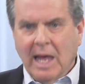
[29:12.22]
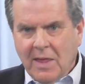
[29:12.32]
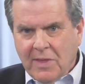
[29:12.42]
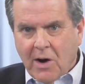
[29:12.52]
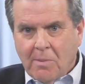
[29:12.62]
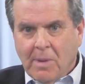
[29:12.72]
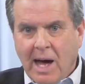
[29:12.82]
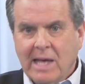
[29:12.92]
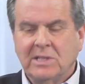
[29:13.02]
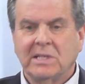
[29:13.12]
in their
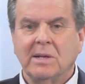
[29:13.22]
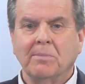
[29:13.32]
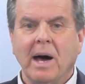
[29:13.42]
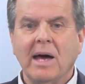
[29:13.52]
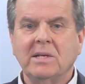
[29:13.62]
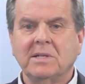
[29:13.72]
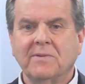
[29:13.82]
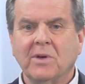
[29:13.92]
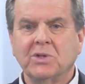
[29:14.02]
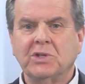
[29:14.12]
minds, in the minds
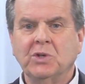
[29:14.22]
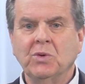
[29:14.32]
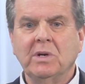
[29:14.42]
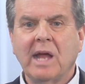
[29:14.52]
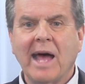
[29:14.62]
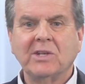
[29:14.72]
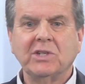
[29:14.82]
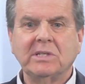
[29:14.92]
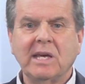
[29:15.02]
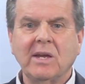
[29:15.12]
of those student
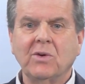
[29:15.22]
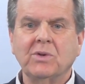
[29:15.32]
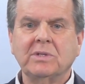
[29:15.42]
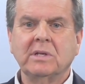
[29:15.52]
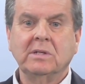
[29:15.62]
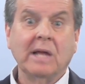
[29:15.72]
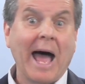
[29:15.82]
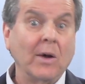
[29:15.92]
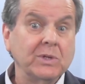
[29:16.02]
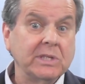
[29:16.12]
agitators and
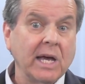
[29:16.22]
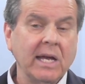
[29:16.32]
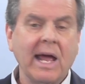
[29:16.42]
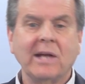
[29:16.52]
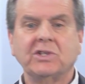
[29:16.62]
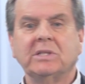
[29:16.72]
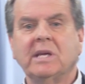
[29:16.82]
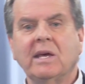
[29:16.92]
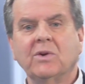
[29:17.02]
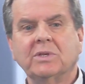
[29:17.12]
outside
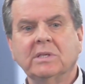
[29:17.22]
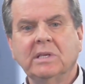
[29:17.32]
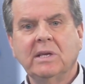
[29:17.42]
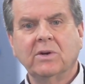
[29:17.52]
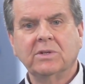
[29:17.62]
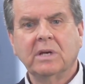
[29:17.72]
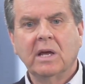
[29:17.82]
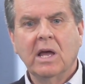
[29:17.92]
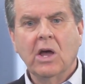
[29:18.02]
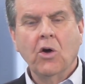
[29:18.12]
agitators and leaders
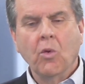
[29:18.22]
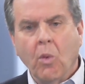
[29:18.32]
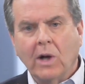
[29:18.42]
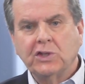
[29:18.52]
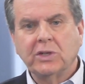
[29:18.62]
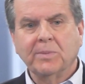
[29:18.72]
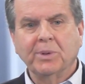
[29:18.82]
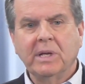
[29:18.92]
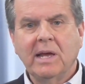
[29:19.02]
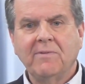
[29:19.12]
who want you to
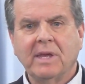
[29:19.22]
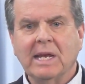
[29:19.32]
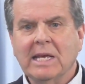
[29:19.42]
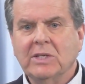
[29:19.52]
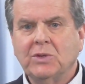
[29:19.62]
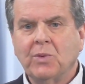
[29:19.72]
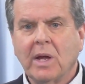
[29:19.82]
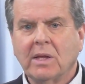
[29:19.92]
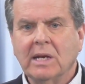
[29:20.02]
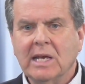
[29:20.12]
believe that
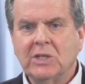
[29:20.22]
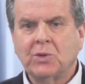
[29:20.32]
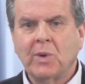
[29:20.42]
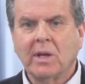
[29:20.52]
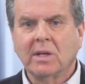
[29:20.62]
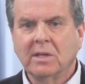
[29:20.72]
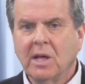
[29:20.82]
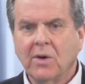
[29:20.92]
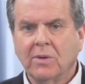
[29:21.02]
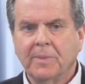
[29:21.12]
Israel and Israel
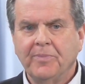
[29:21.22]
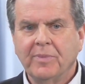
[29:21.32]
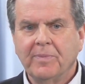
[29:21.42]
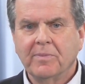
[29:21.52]
alone